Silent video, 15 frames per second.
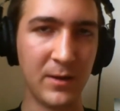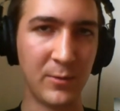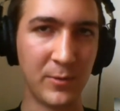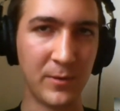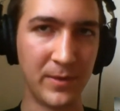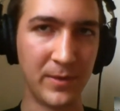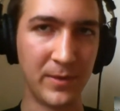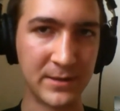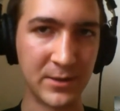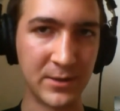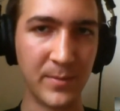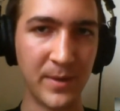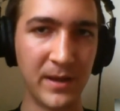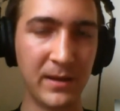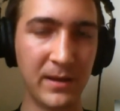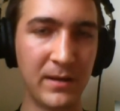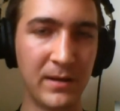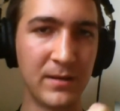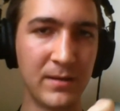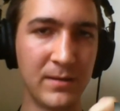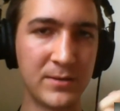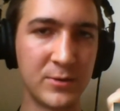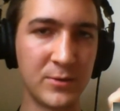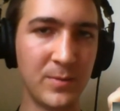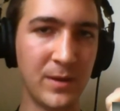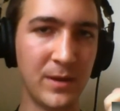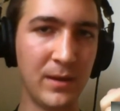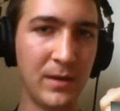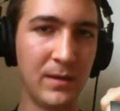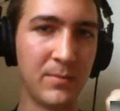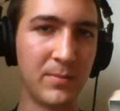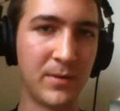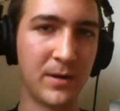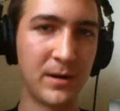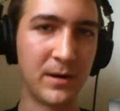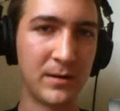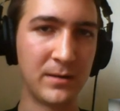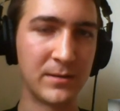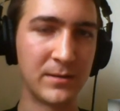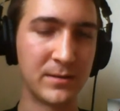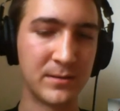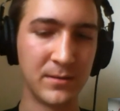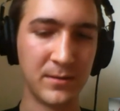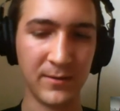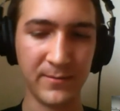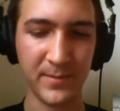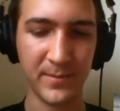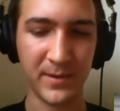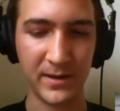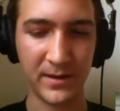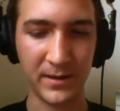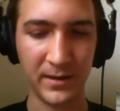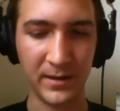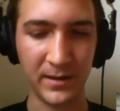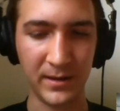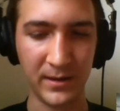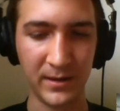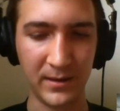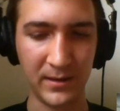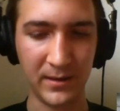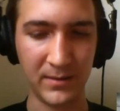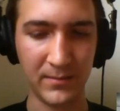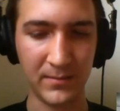with this domain to be part of my